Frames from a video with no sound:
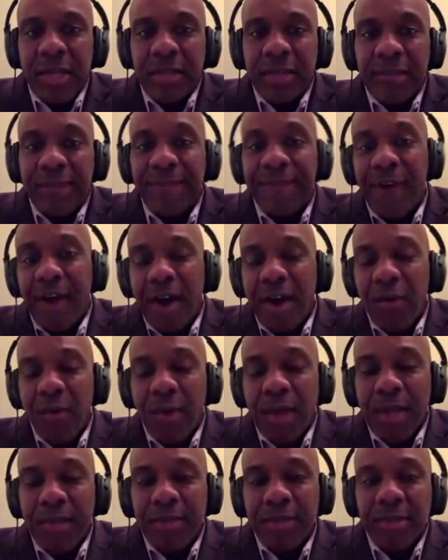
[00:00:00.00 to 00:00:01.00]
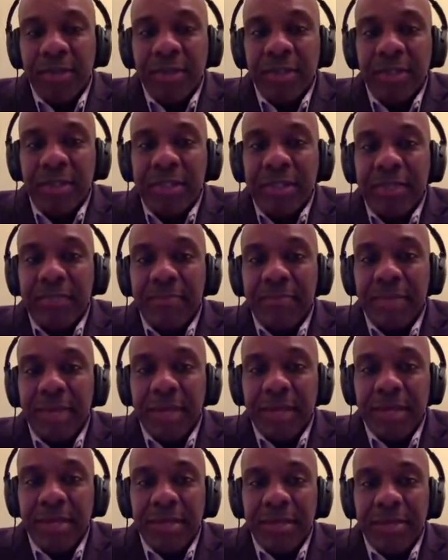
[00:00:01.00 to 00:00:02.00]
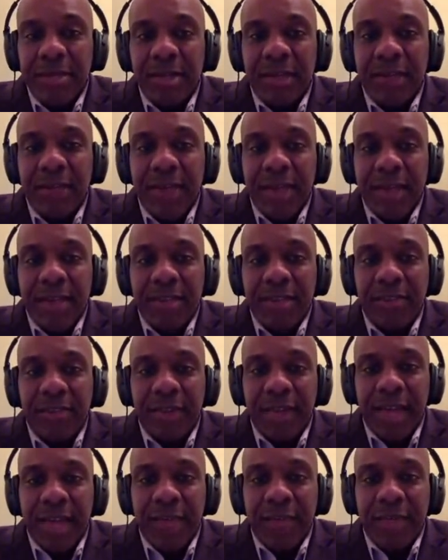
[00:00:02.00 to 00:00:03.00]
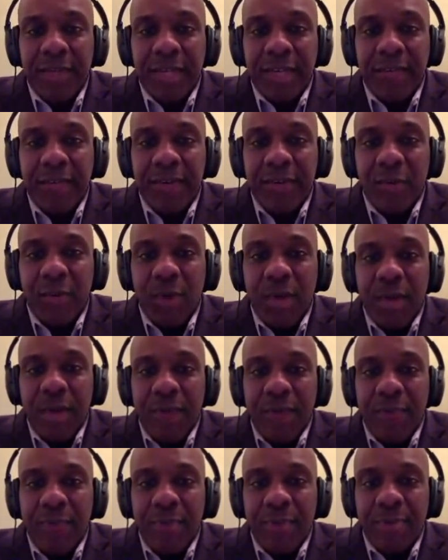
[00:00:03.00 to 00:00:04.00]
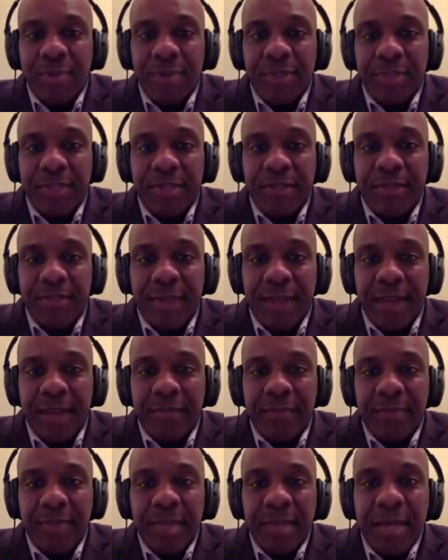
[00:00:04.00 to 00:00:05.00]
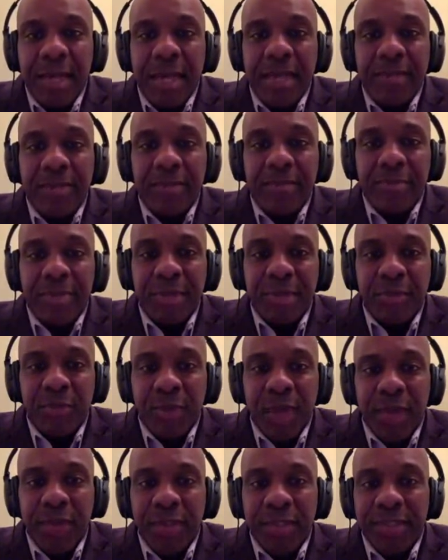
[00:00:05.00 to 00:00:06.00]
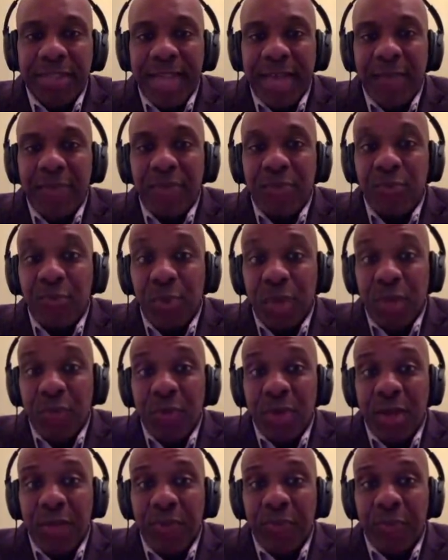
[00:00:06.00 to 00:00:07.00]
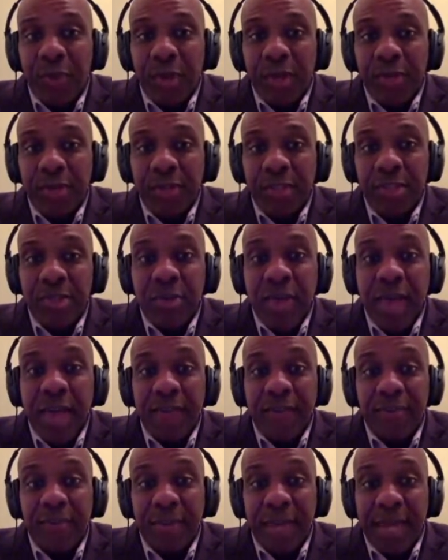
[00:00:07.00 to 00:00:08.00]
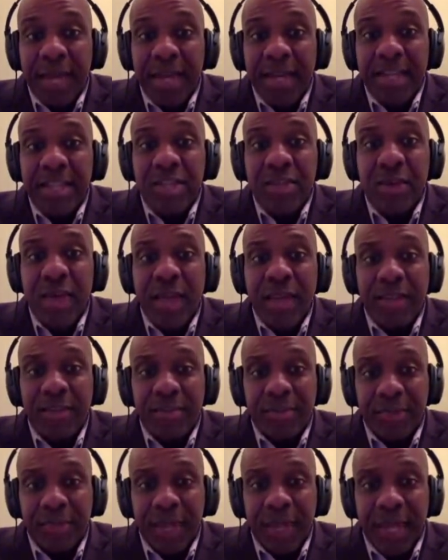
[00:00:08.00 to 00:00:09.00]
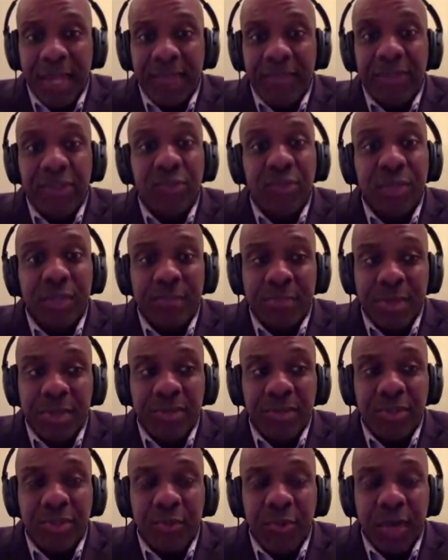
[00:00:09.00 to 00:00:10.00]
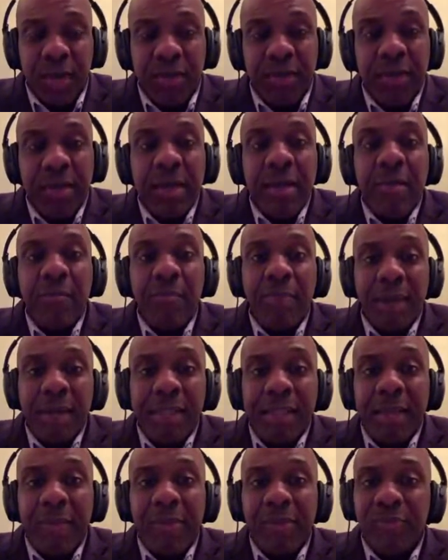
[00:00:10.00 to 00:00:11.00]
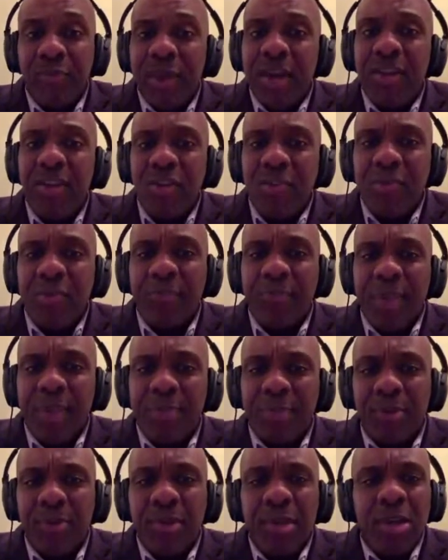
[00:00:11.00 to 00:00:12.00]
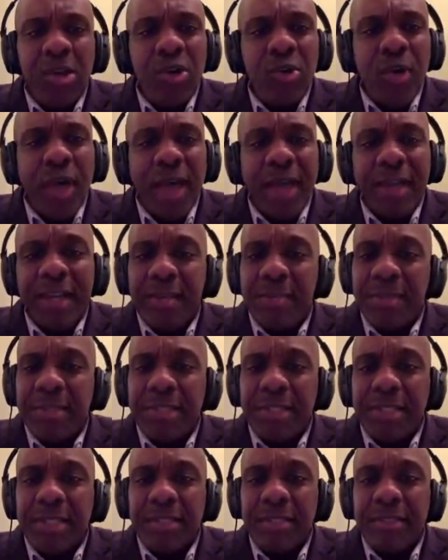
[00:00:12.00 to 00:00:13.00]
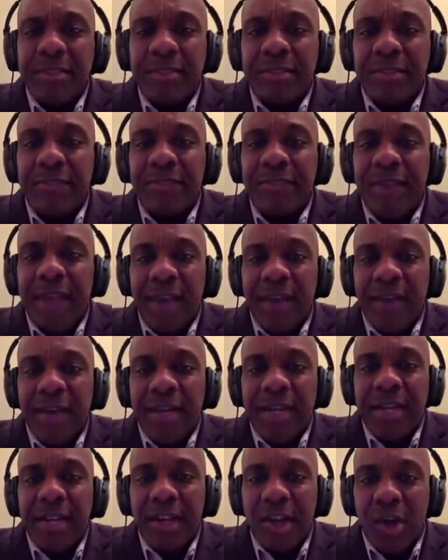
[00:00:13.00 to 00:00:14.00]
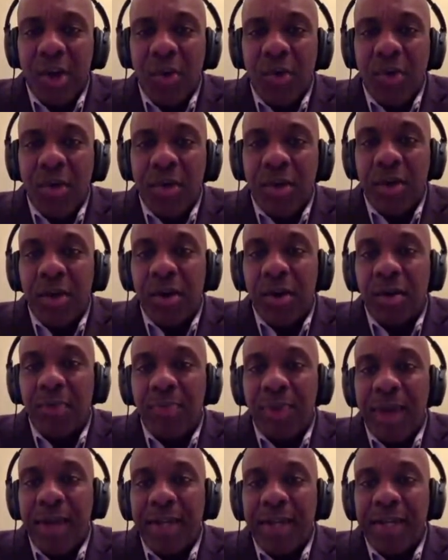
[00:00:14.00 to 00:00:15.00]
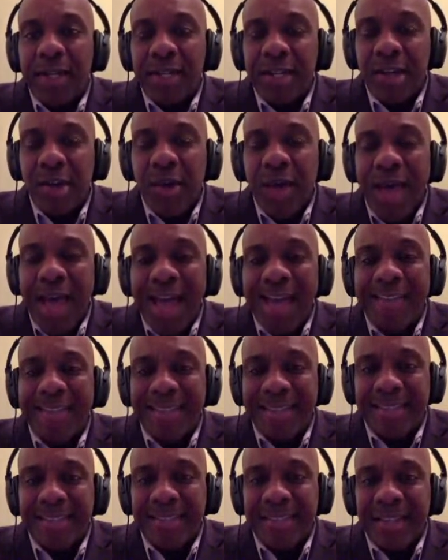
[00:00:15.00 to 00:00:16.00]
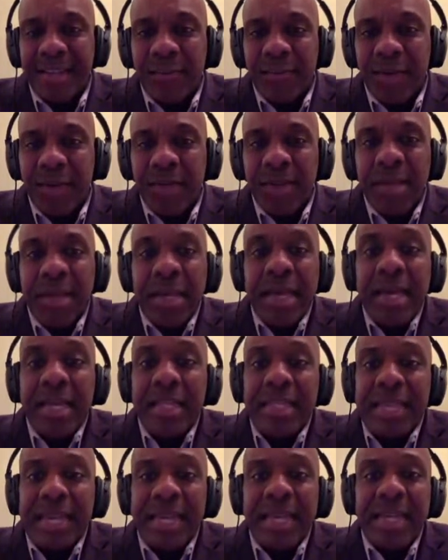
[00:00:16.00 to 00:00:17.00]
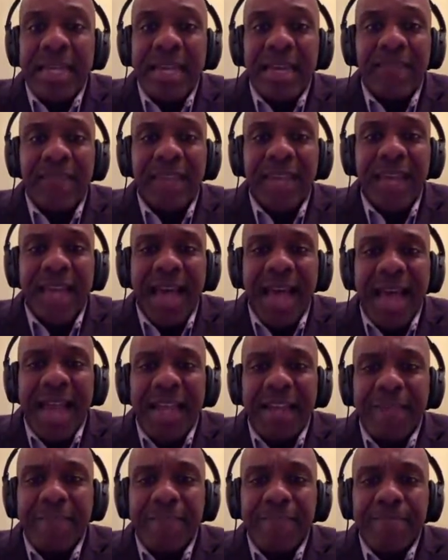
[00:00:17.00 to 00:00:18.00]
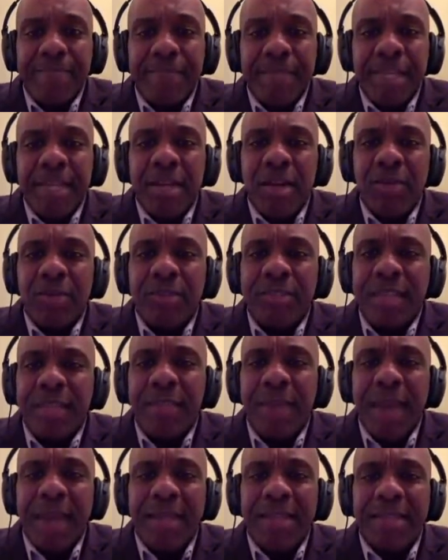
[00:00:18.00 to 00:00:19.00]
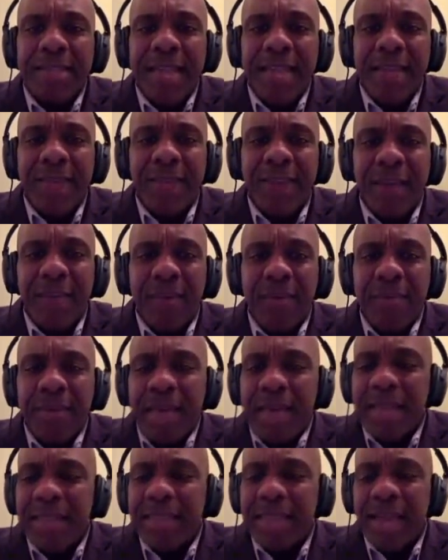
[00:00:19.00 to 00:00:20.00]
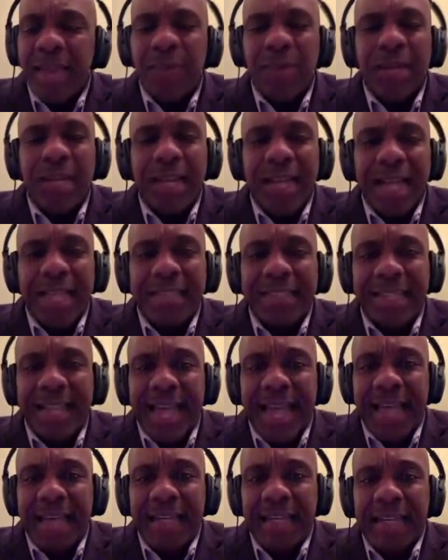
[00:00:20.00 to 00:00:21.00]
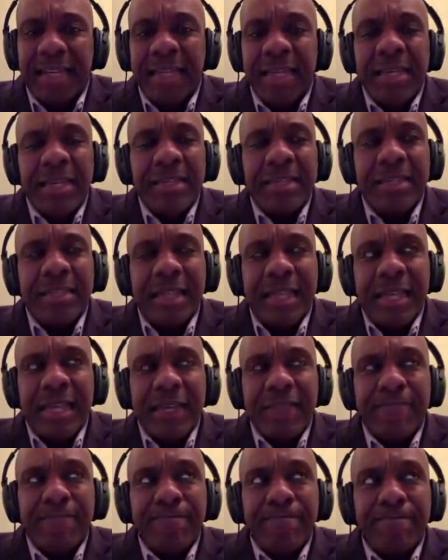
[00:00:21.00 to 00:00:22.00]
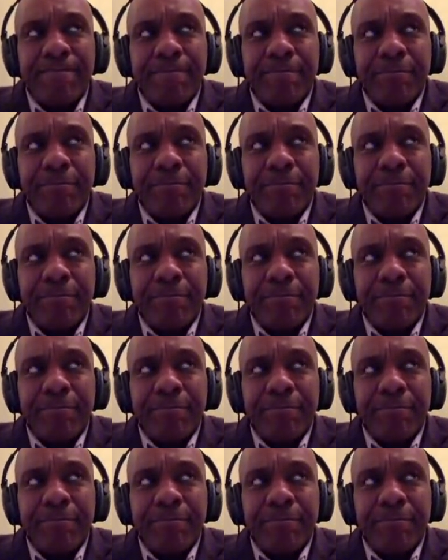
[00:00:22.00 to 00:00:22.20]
at the far West, millions of acres of land were given away for people to develop and to build wealth, because that was what wealth was. You had some land and you had some slaves, you could build your wealth. But there was one group of people who had limited to very no or practically no access to that wealth. And then if they got it, somebody could take it from them, and they were less likely to get